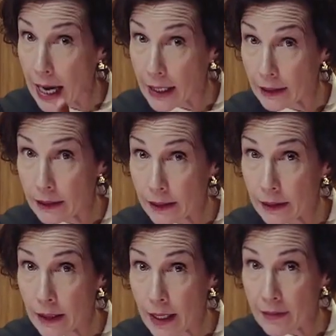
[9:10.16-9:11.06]
Hey,
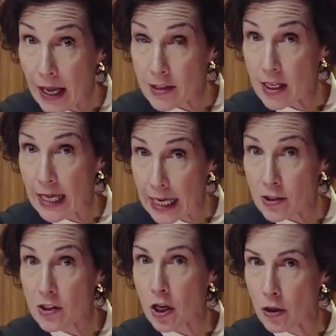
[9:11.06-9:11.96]
that is
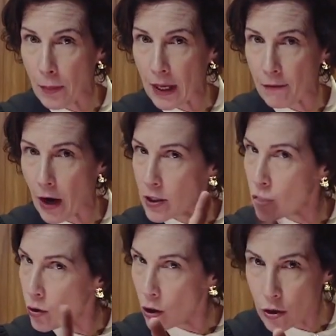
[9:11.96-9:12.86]
against the Bill of
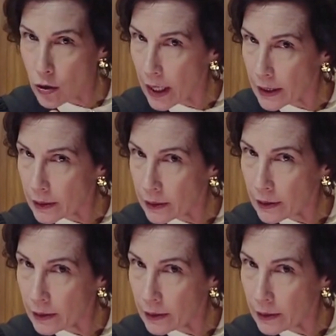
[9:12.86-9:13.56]
Rights. Do not do that.